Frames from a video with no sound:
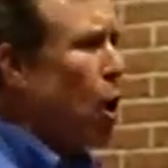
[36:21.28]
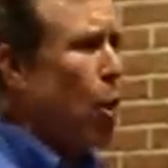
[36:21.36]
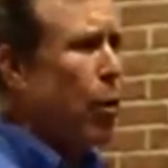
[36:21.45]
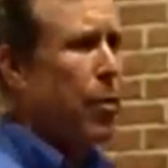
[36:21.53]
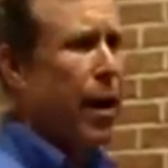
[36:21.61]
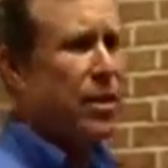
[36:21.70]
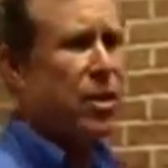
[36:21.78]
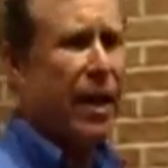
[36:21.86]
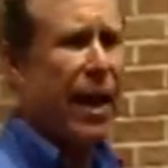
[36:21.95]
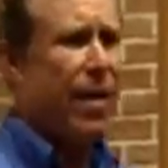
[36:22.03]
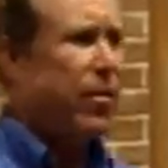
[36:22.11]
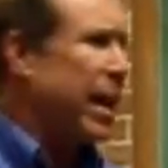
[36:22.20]
we might say,
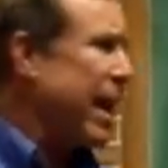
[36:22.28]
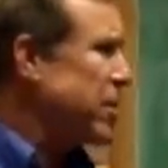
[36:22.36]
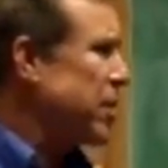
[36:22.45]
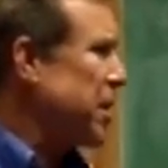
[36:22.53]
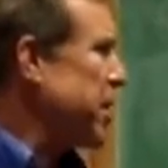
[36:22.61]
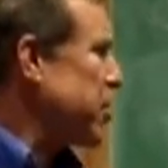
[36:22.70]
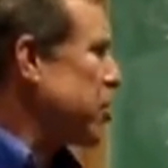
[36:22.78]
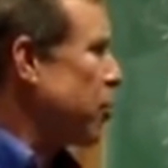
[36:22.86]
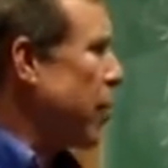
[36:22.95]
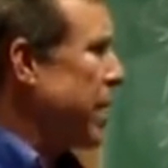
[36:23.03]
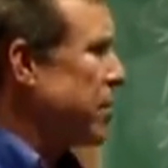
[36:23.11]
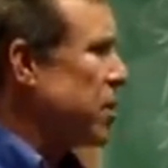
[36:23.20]
has an addiction
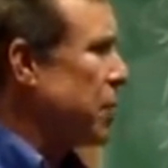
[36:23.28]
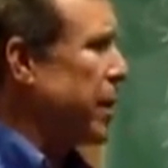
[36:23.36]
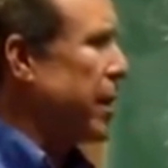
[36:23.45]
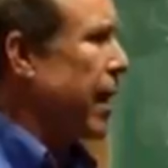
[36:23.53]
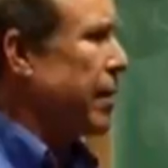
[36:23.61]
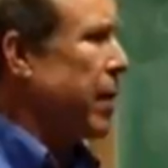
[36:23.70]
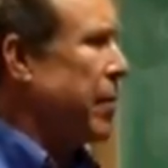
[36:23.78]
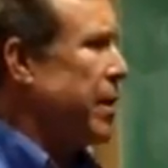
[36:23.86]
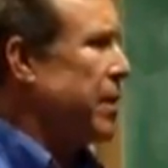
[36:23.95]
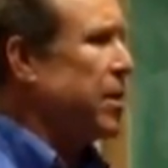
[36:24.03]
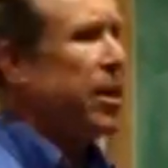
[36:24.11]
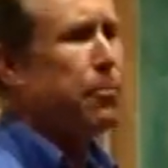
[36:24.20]
rate of something like
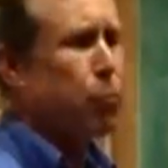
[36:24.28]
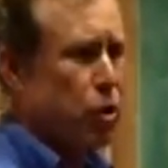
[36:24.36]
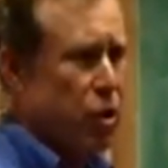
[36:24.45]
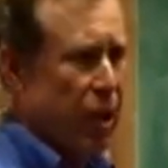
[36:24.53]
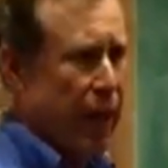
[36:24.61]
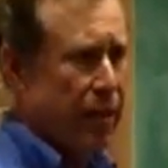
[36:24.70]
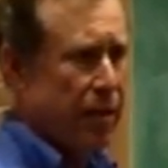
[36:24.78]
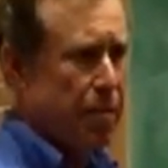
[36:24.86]
maybe 10%.